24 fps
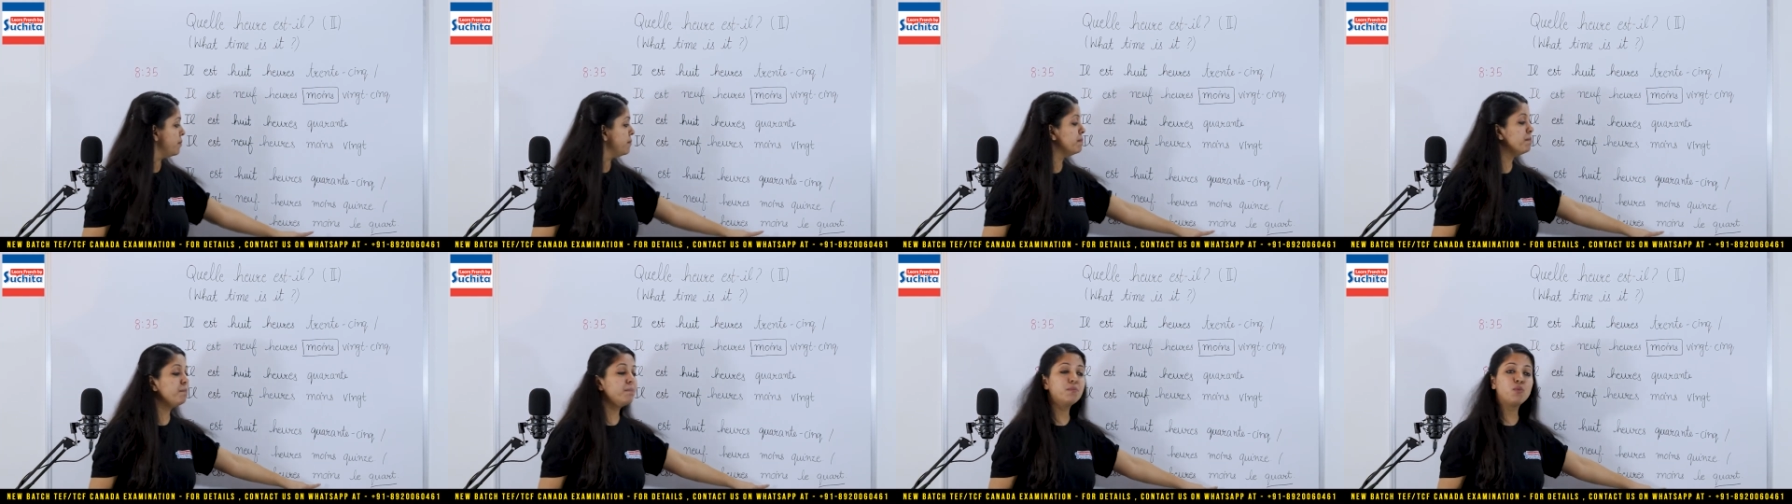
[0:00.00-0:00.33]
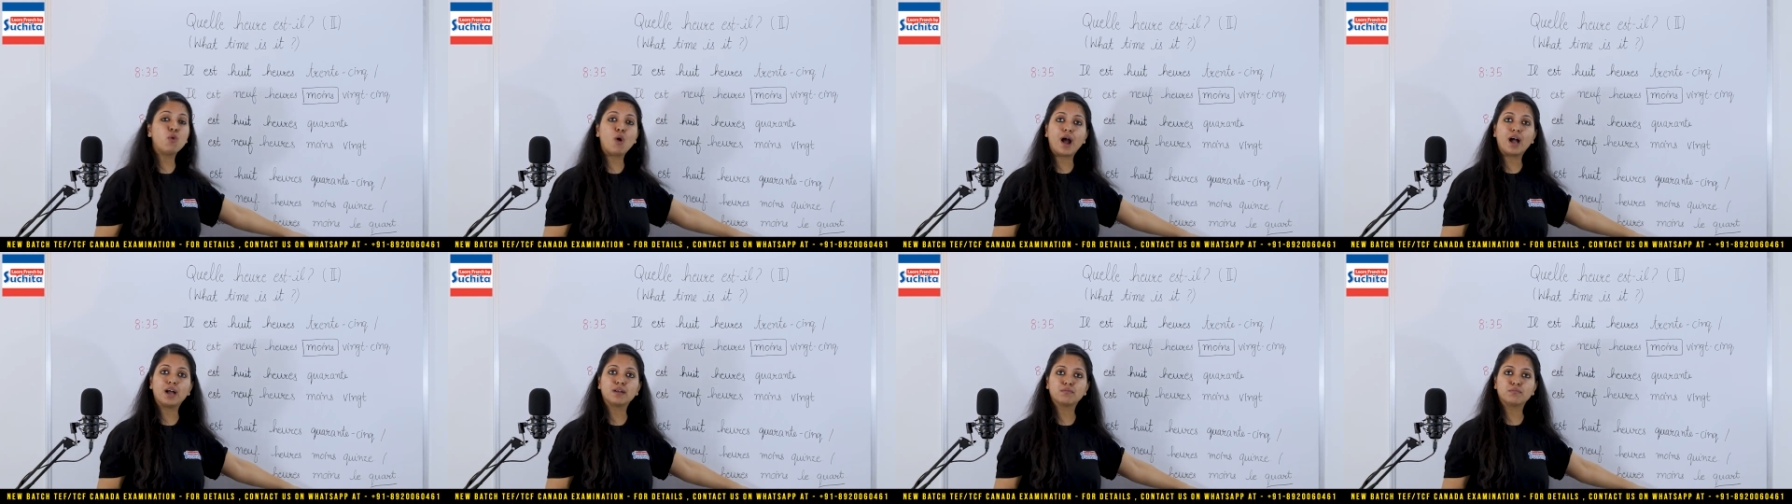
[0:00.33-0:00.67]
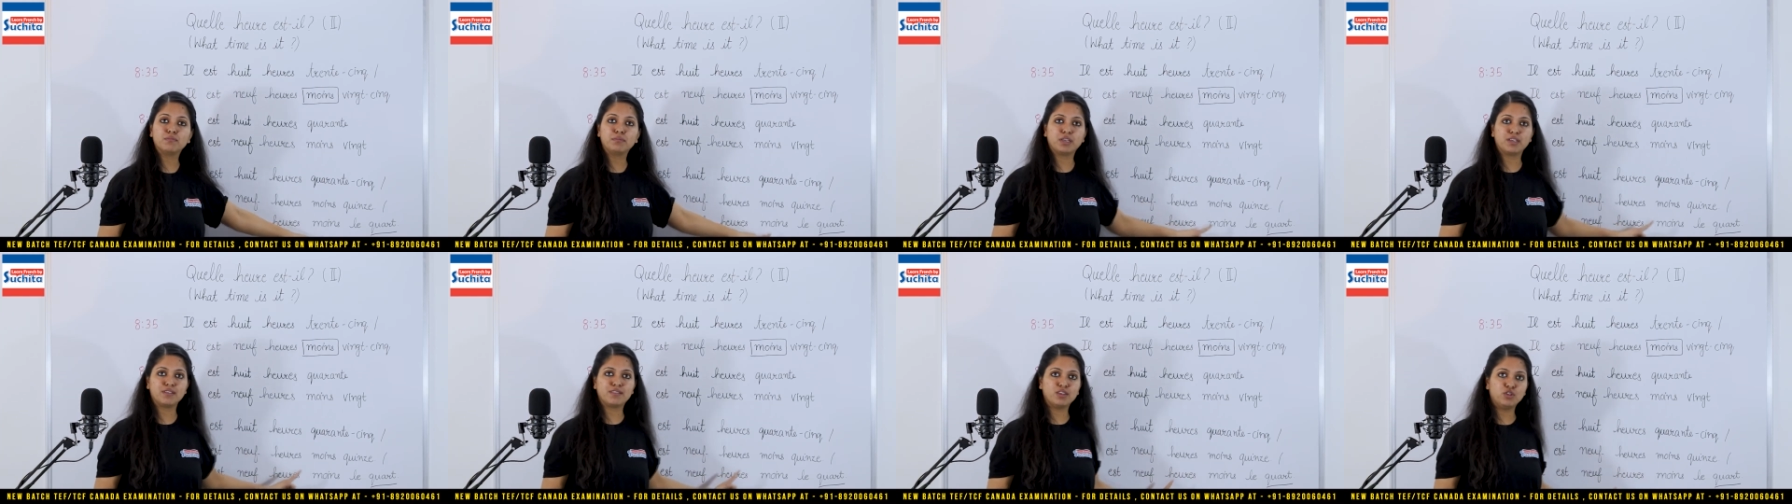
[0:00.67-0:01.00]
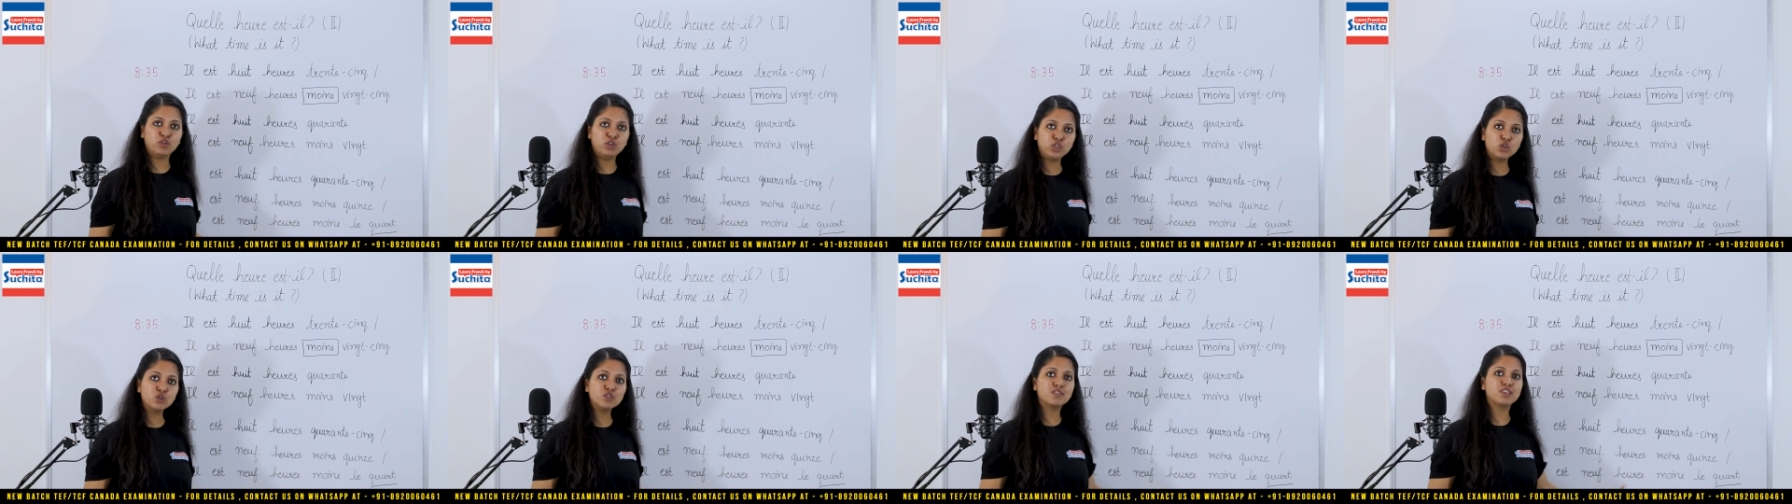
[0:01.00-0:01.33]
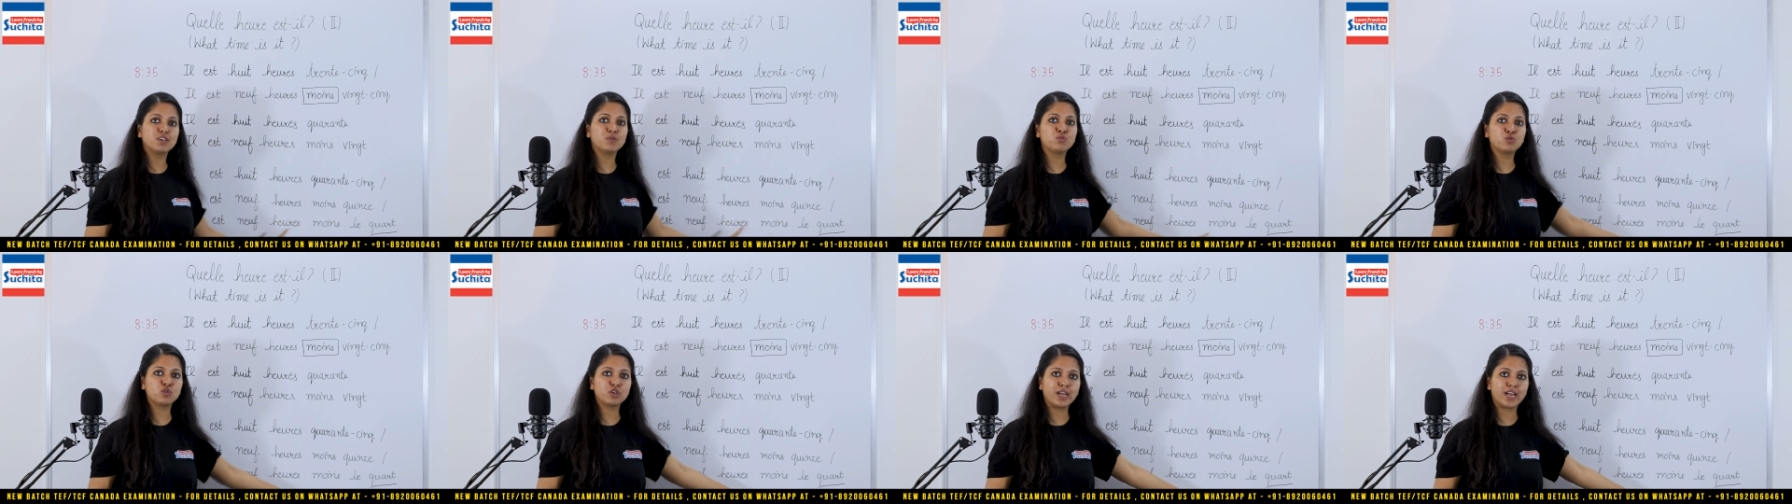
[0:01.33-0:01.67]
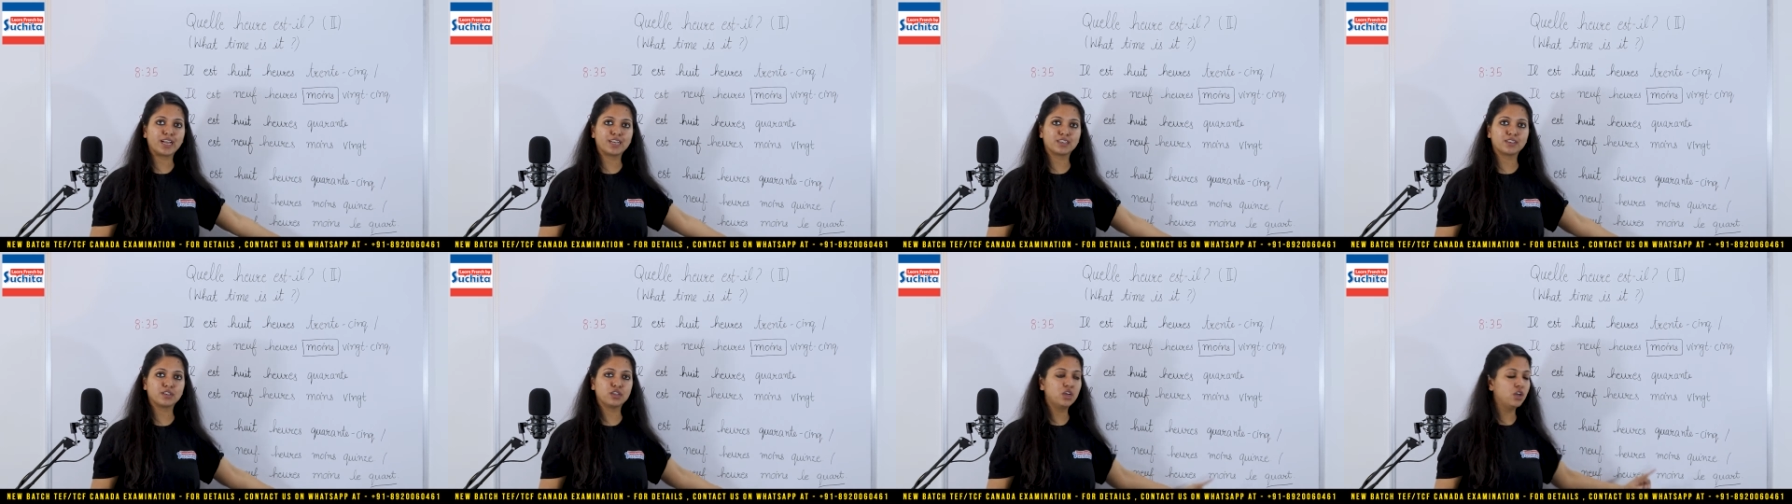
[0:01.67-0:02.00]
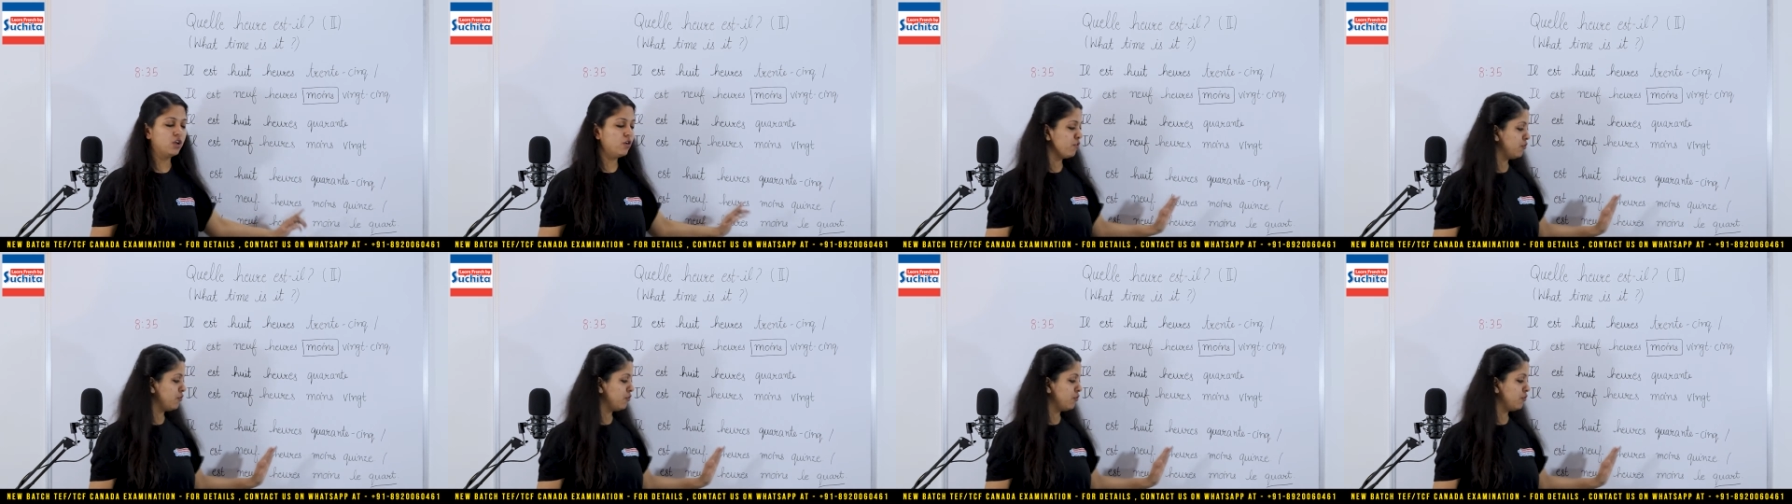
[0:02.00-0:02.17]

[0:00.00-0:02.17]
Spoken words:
moins, because you need to subtract.